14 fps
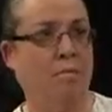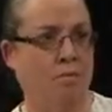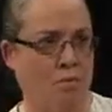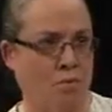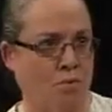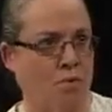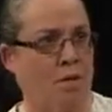
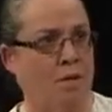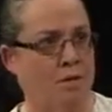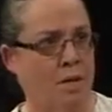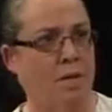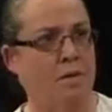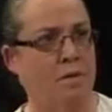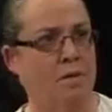broader
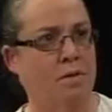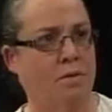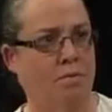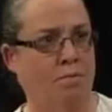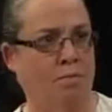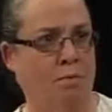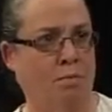sense
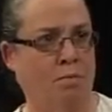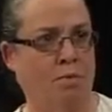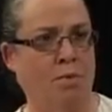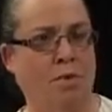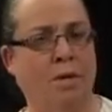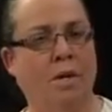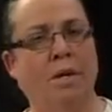of the
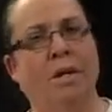word.